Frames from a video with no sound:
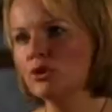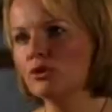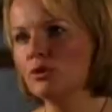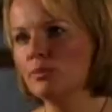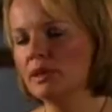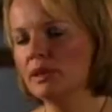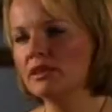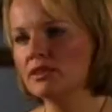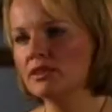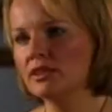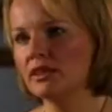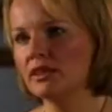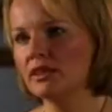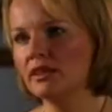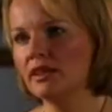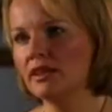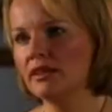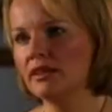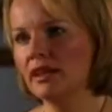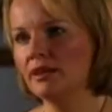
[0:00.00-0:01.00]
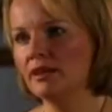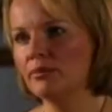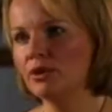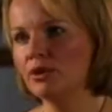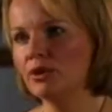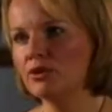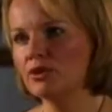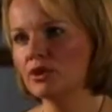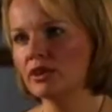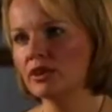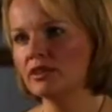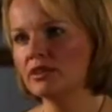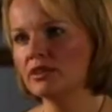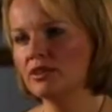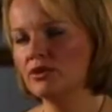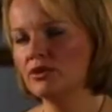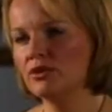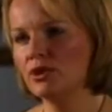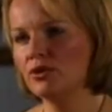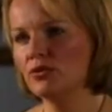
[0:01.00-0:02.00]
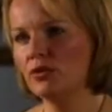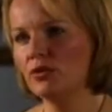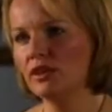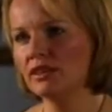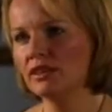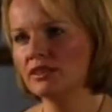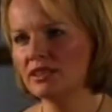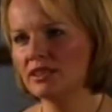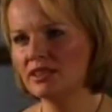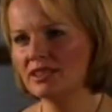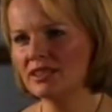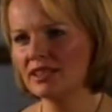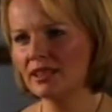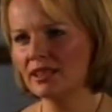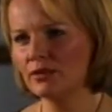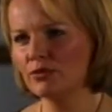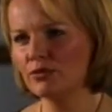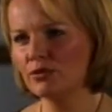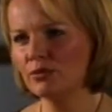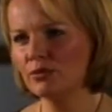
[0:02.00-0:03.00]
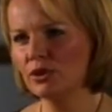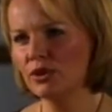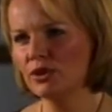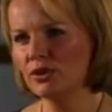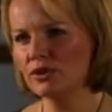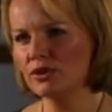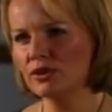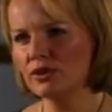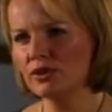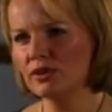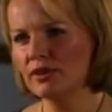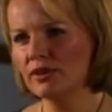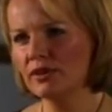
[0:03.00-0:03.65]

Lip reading: Your ability in music, do you feel that it is a gift from God?